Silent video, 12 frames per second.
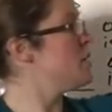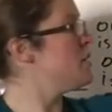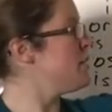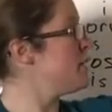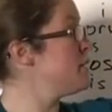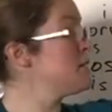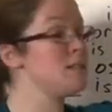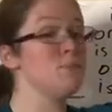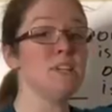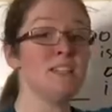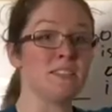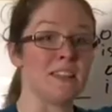Unt
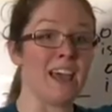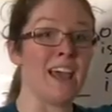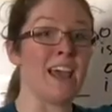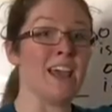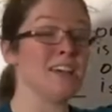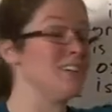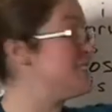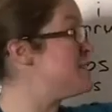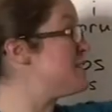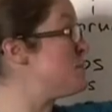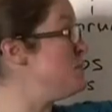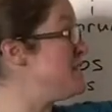means they,
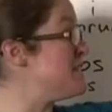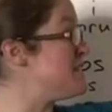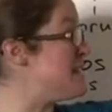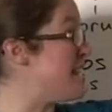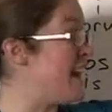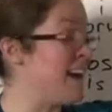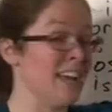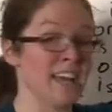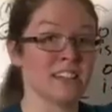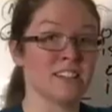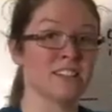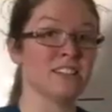unt means
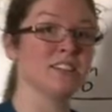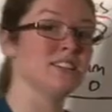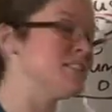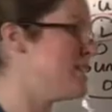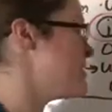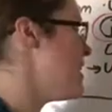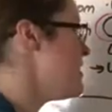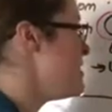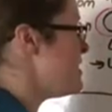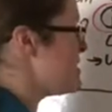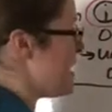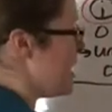they. 6
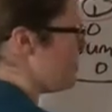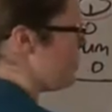endings now, we're